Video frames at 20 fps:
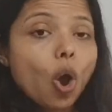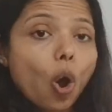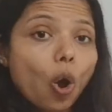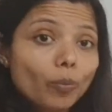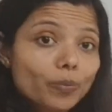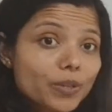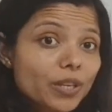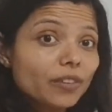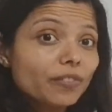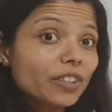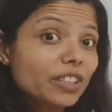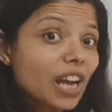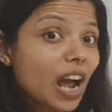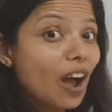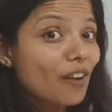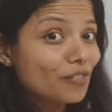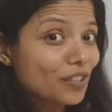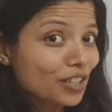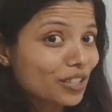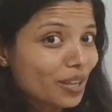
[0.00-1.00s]
Observe it
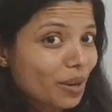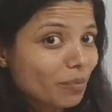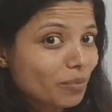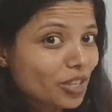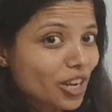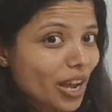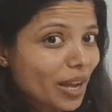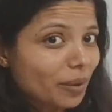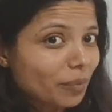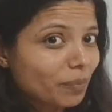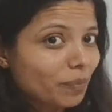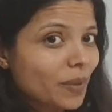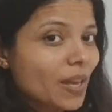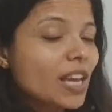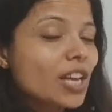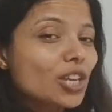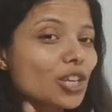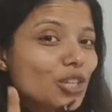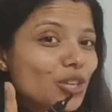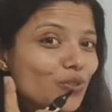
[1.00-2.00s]
after some time.
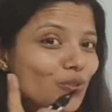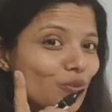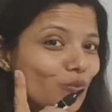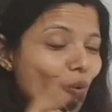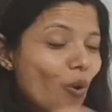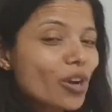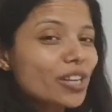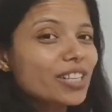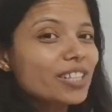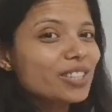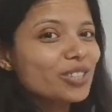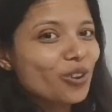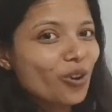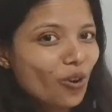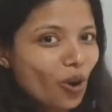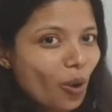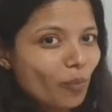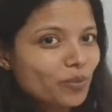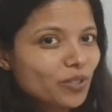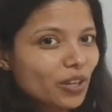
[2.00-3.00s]
What is
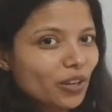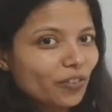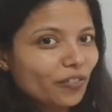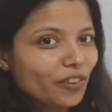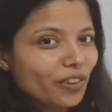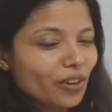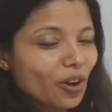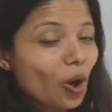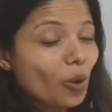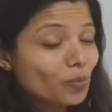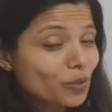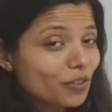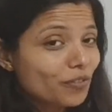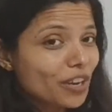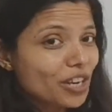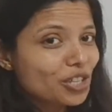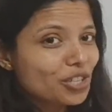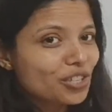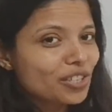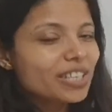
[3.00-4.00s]
your
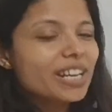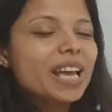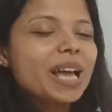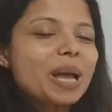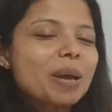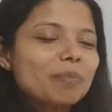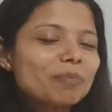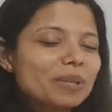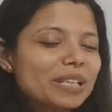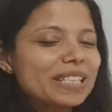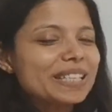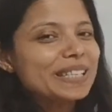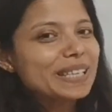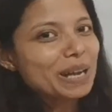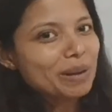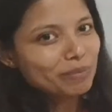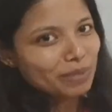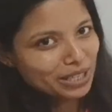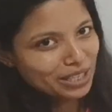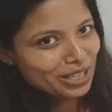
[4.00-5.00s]
observation? Please
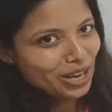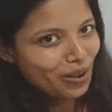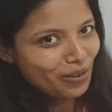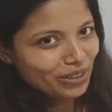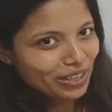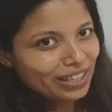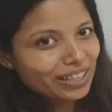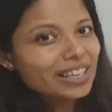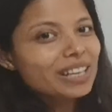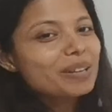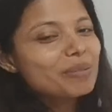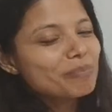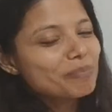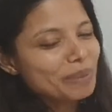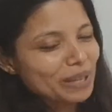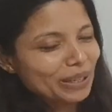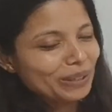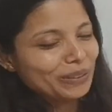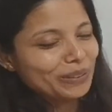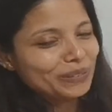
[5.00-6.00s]
comment down
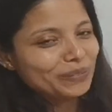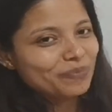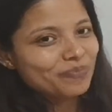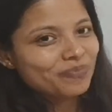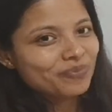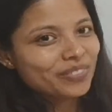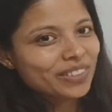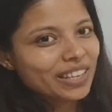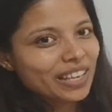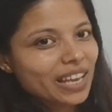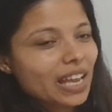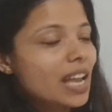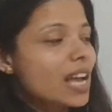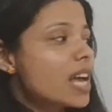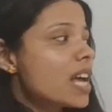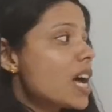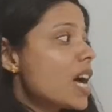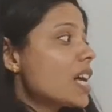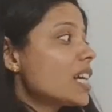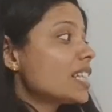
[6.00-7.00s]
below.
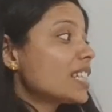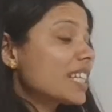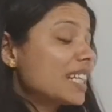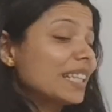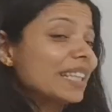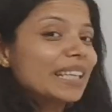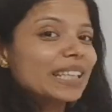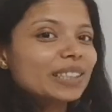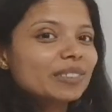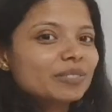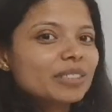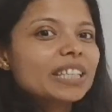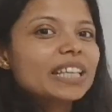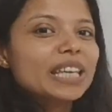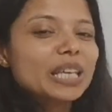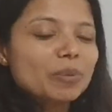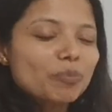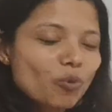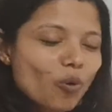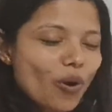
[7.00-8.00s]
Till then,
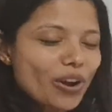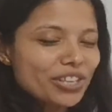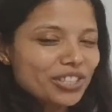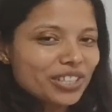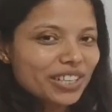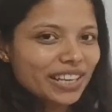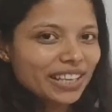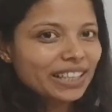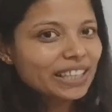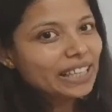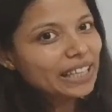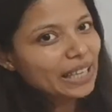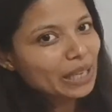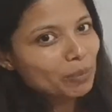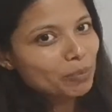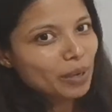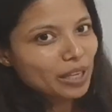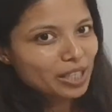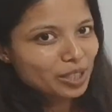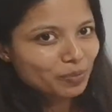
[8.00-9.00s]
keep questioning,
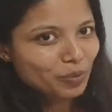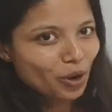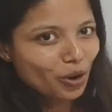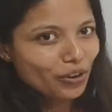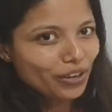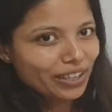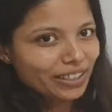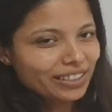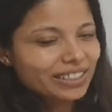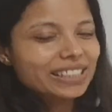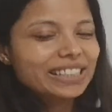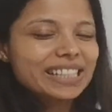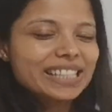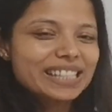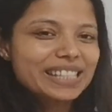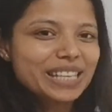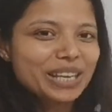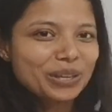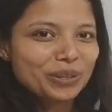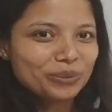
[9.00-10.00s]
keep exploring.
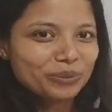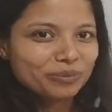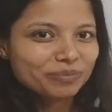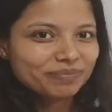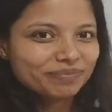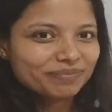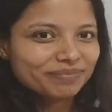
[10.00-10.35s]
See you.